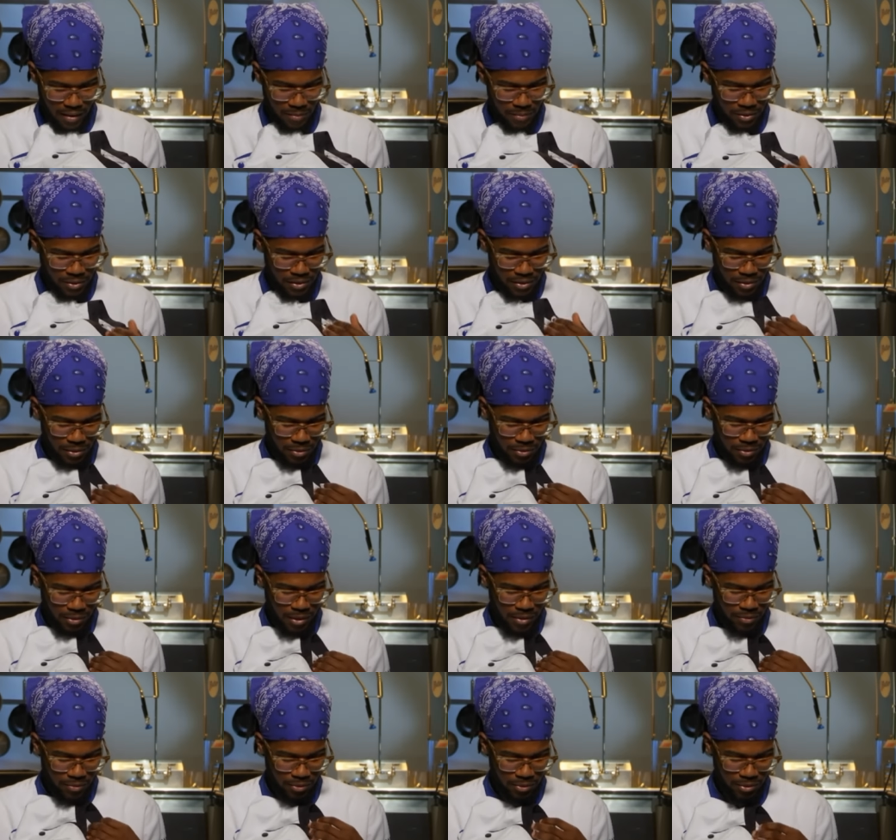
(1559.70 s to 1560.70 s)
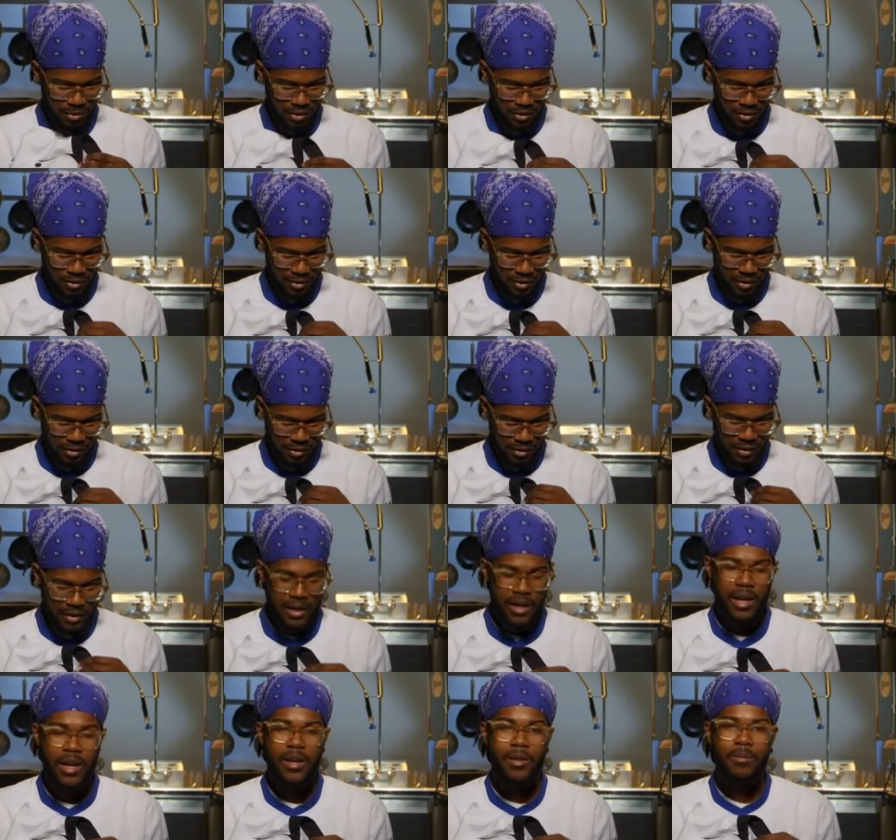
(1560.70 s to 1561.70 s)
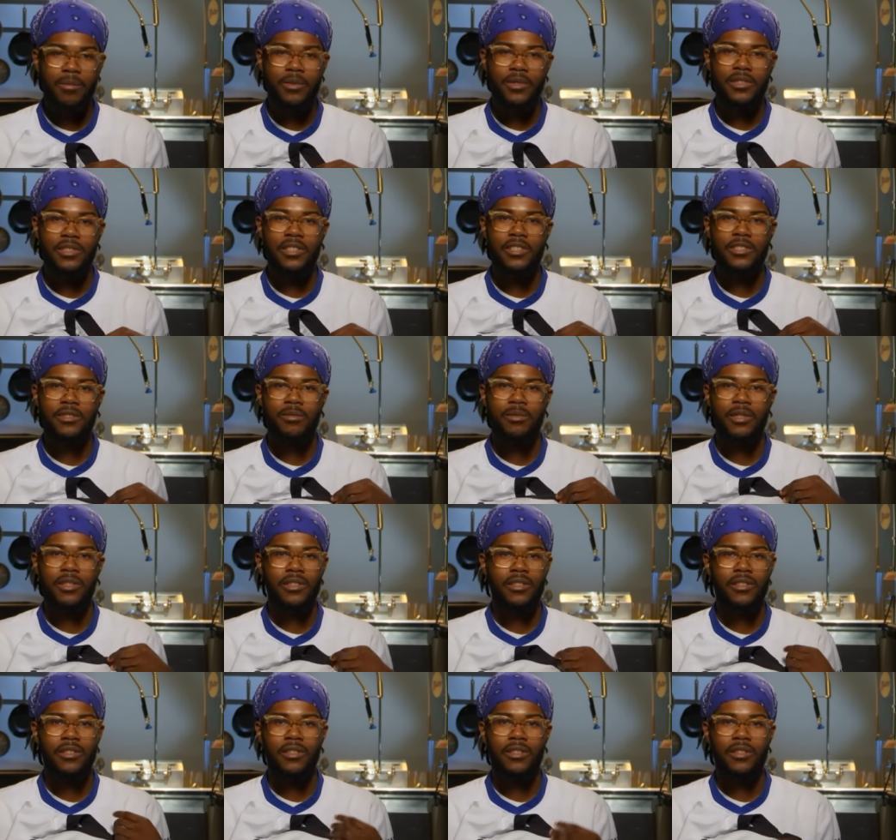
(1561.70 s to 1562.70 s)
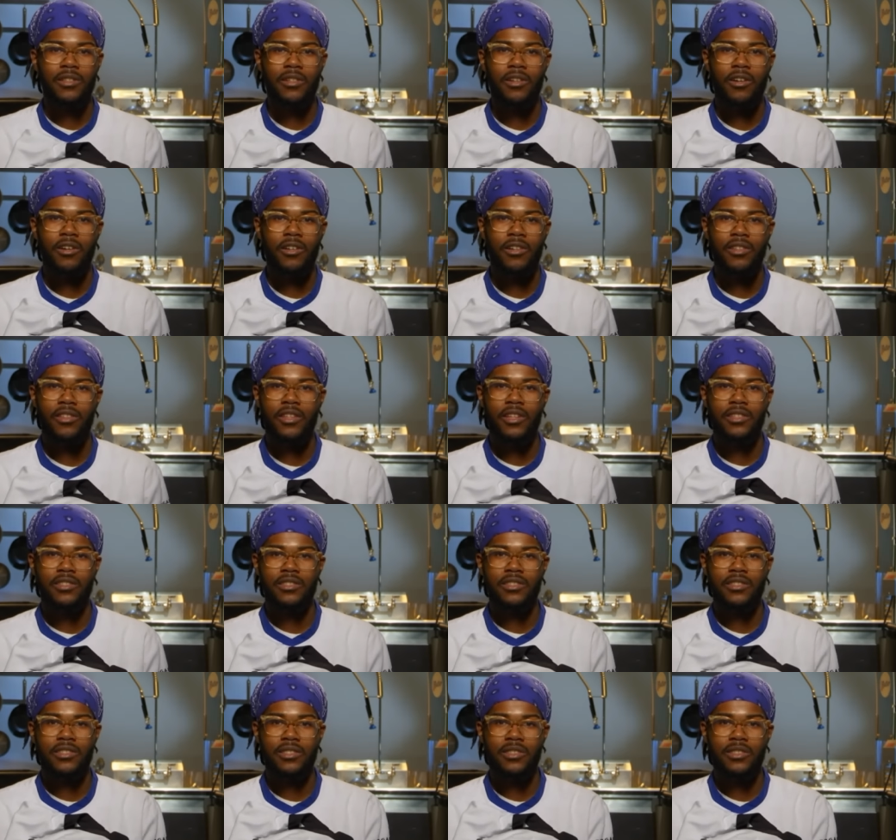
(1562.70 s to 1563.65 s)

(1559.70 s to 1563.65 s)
I'm just so grateful that she took the time to teach me all the things that she